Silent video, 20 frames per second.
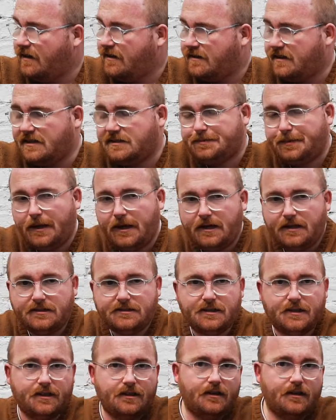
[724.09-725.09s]
This
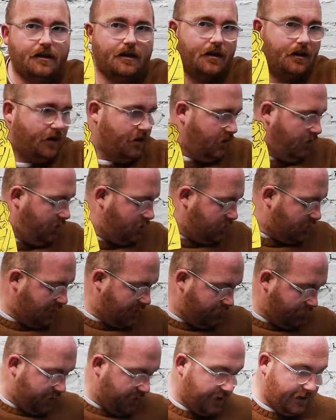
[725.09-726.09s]
person who they
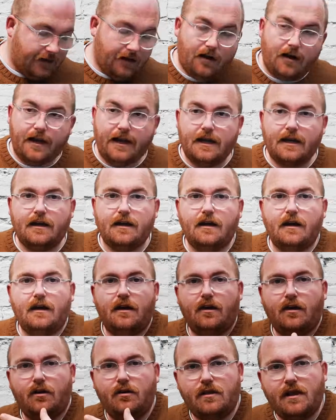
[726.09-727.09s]
really like,
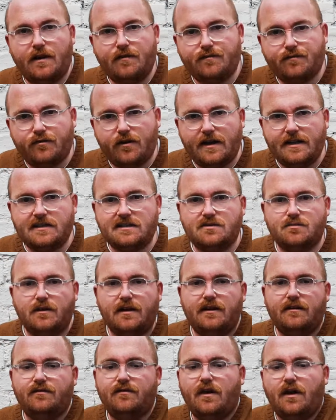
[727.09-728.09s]
who they're friends
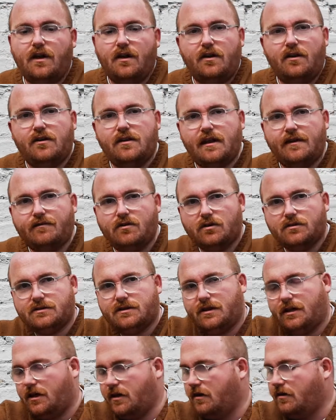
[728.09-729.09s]
with, who they've got to
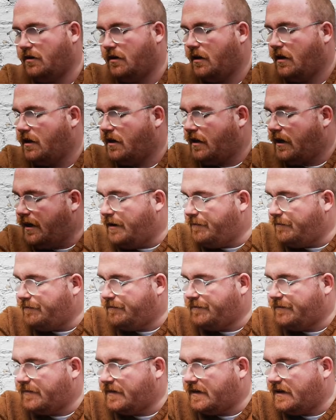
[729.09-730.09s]
know,
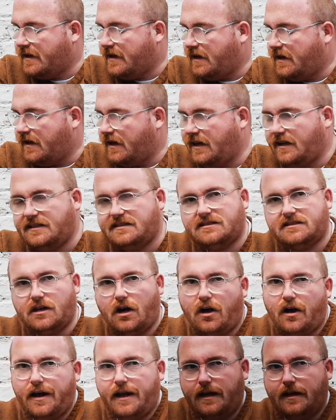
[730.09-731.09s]
he's
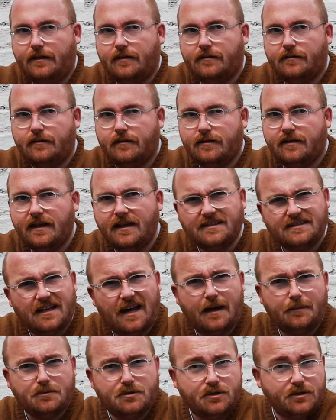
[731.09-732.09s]
died. That's
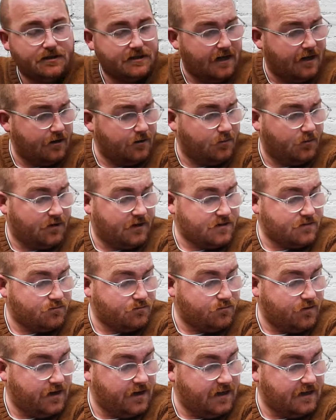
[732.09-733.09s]
absolutely terrible. That's
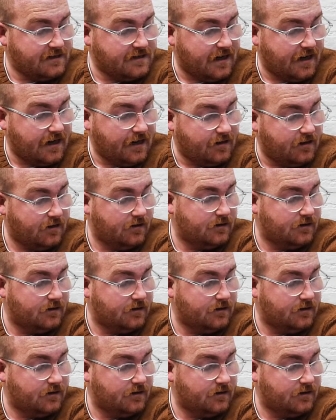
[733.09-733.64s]
really sad.